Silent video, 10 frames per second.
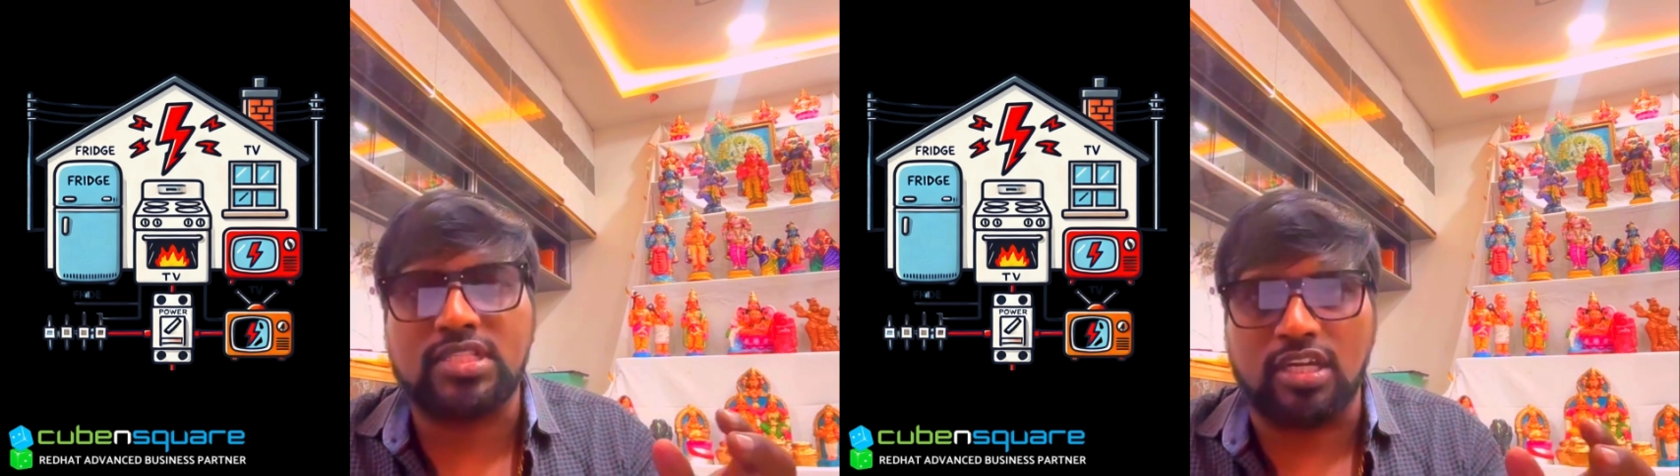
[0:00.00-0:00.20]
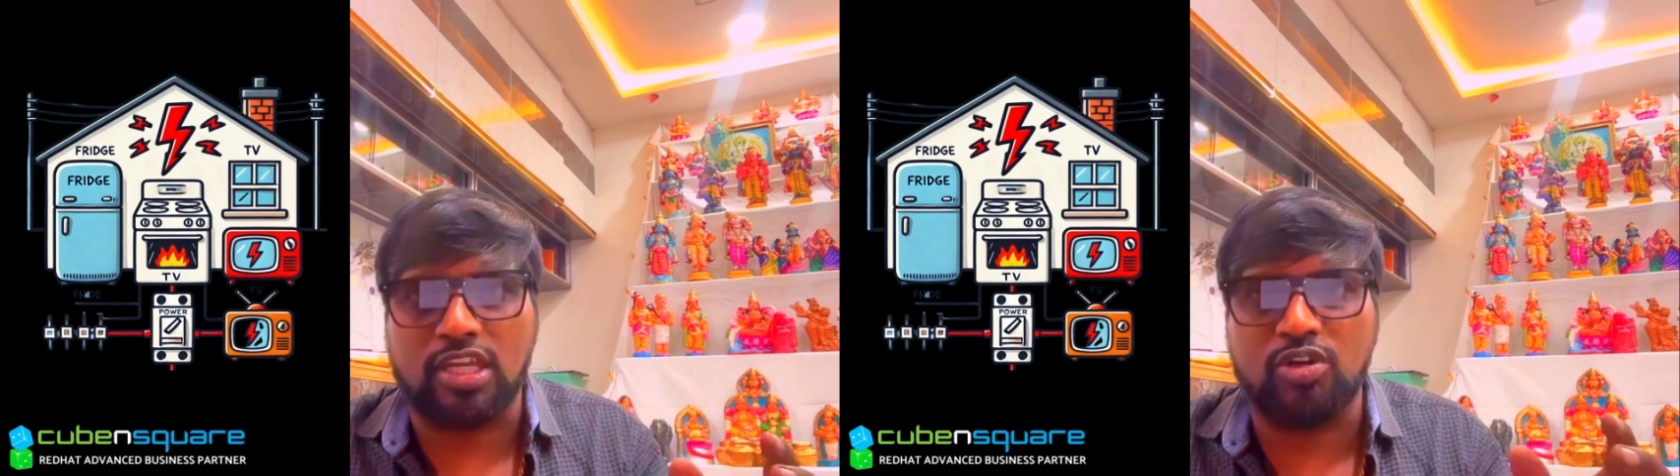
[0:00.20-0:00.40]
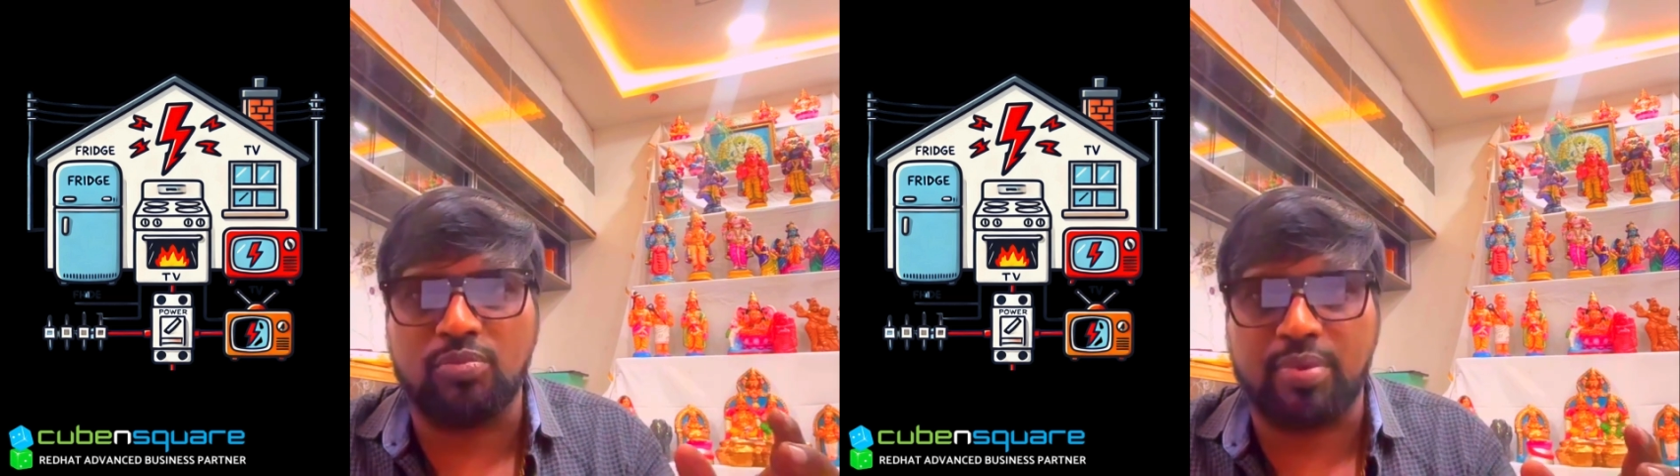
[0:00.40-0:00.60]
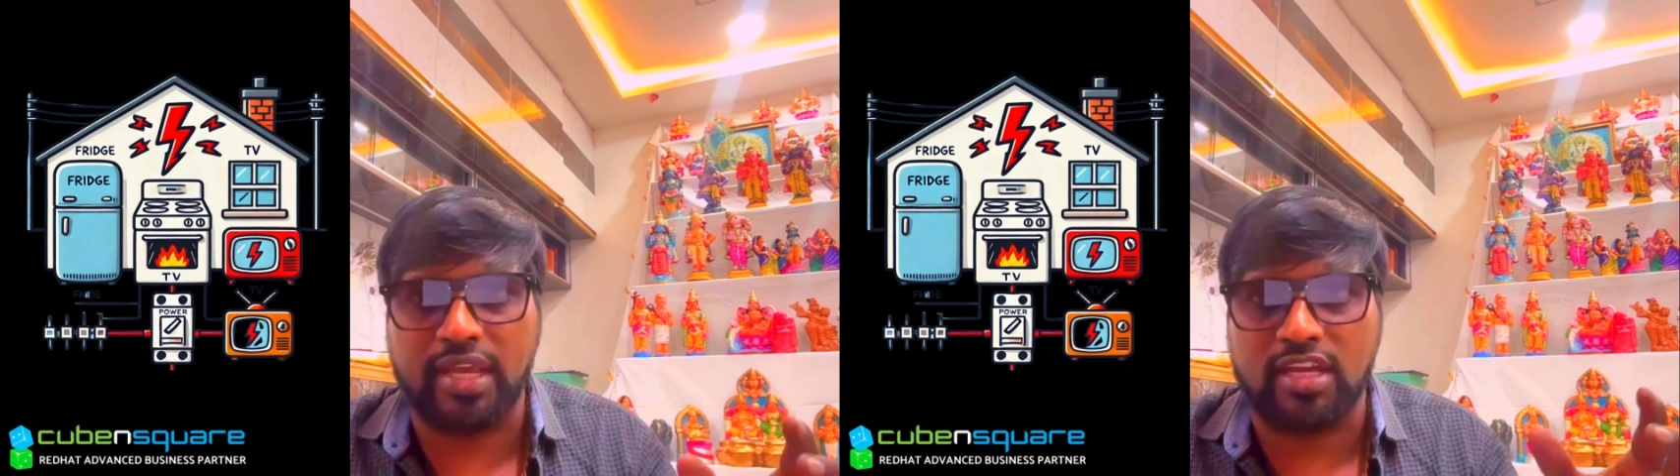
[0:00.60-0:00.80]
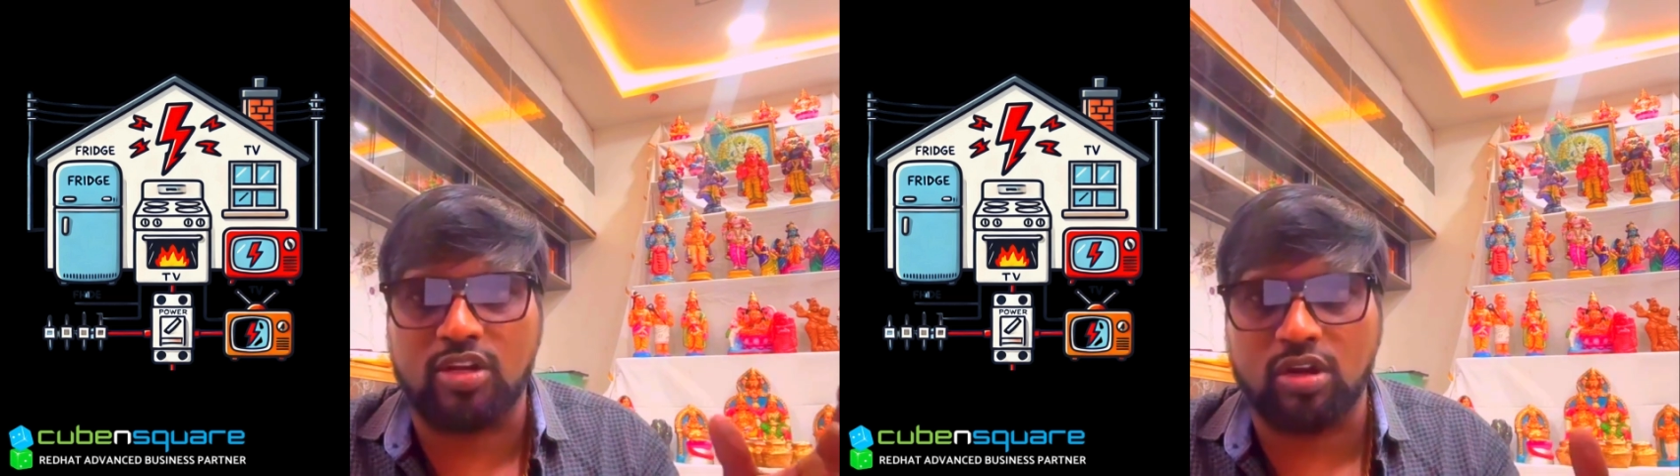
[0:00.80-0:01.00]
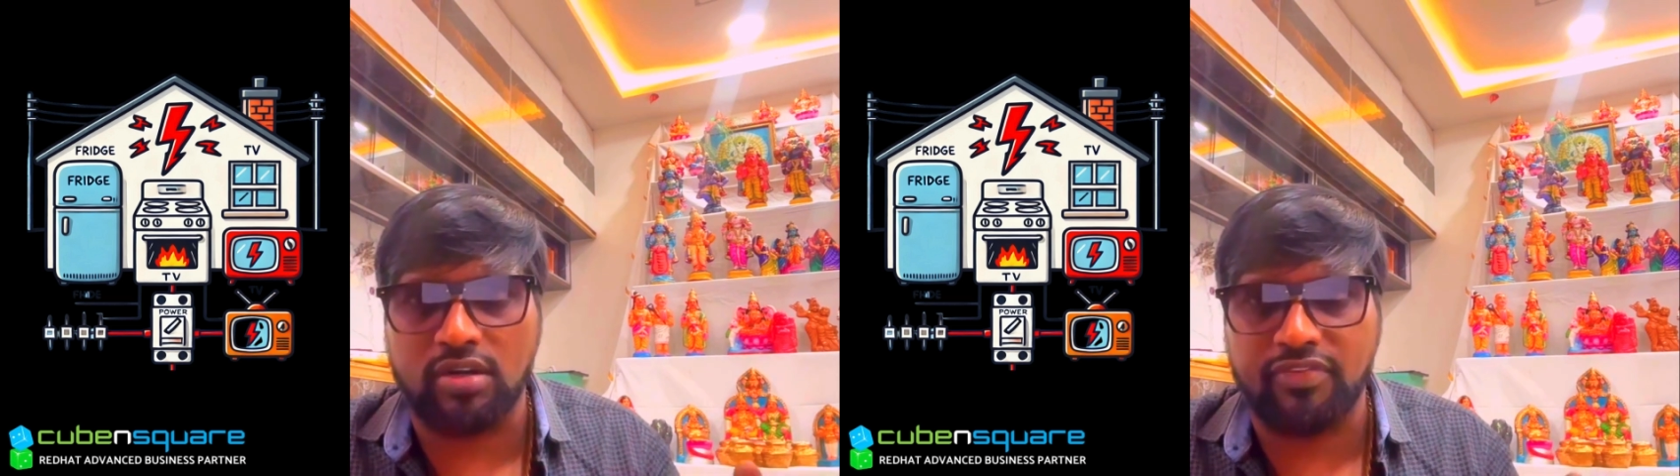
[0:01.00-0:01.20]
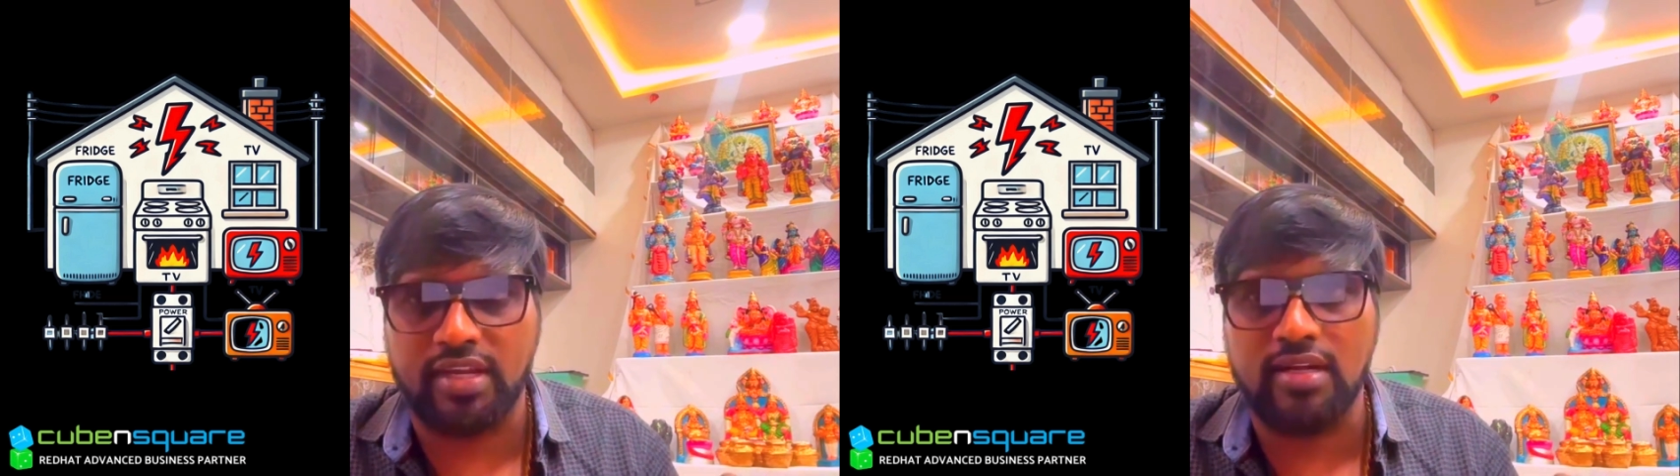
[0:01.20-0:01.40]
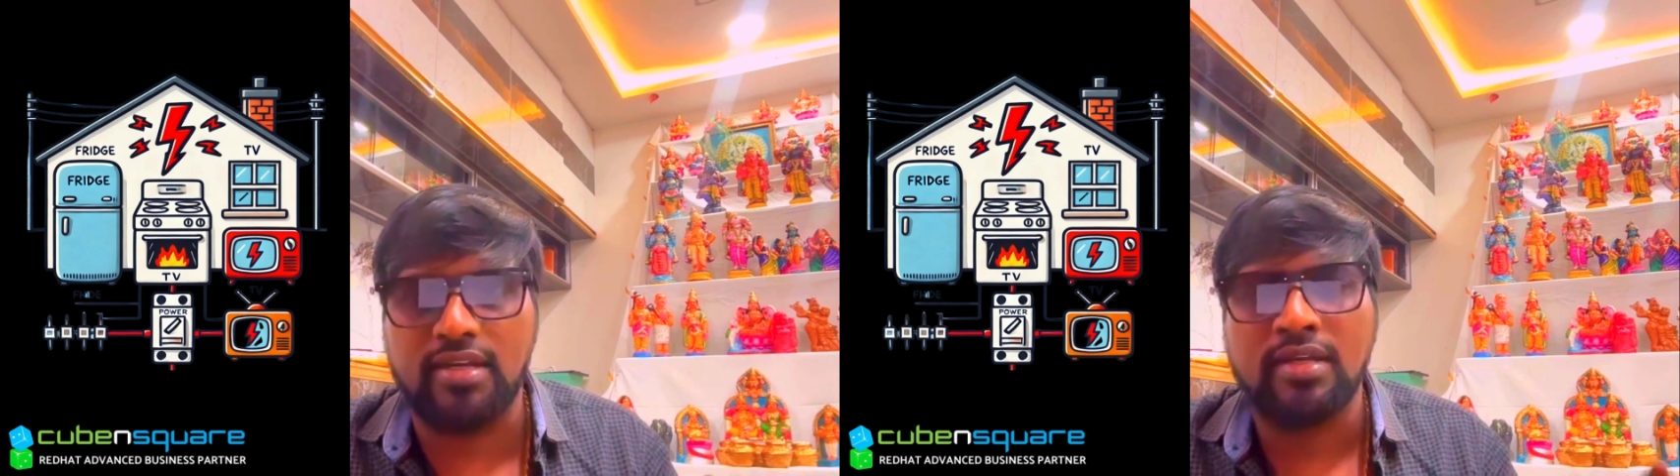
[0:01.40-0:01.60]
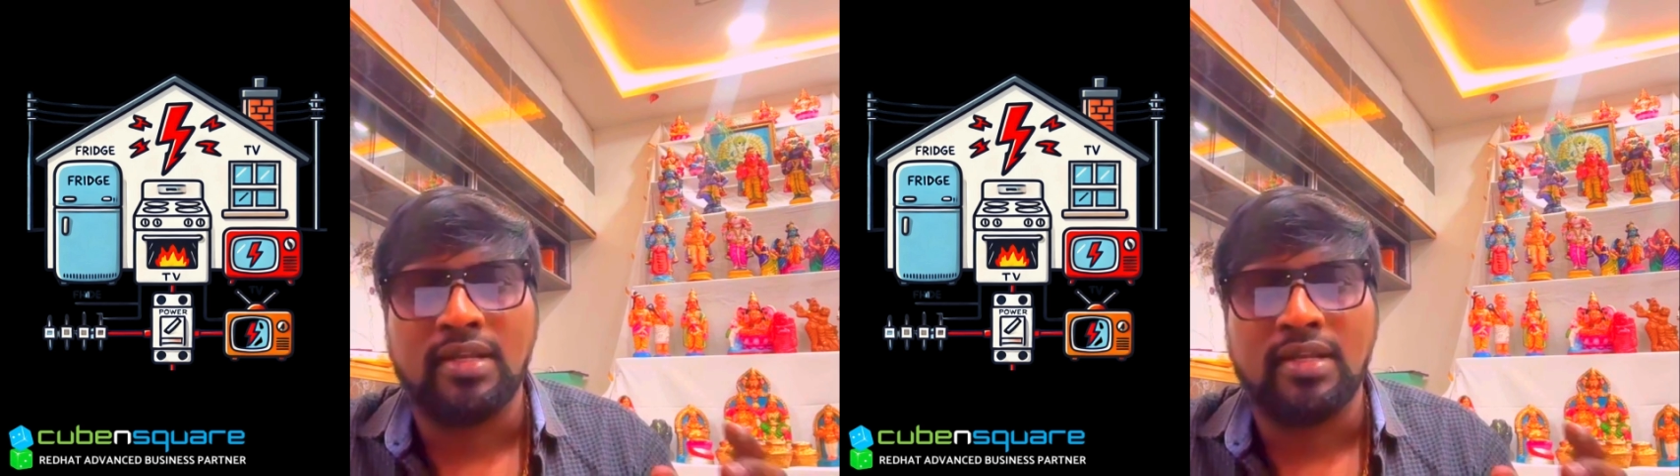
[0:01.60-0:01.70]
circuit breaker configured,